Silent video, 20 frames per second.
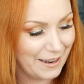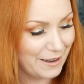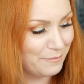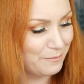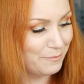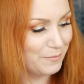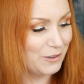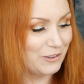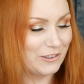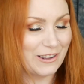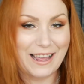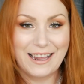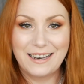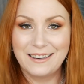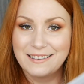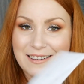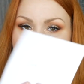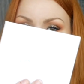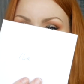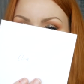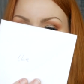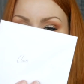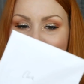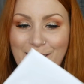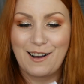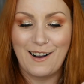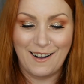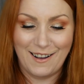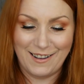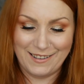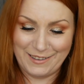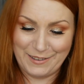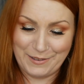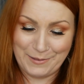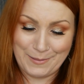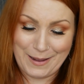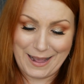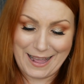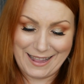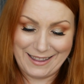and Michelle has given me a card
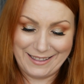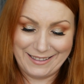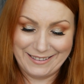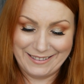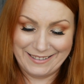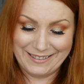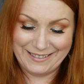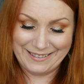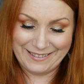as well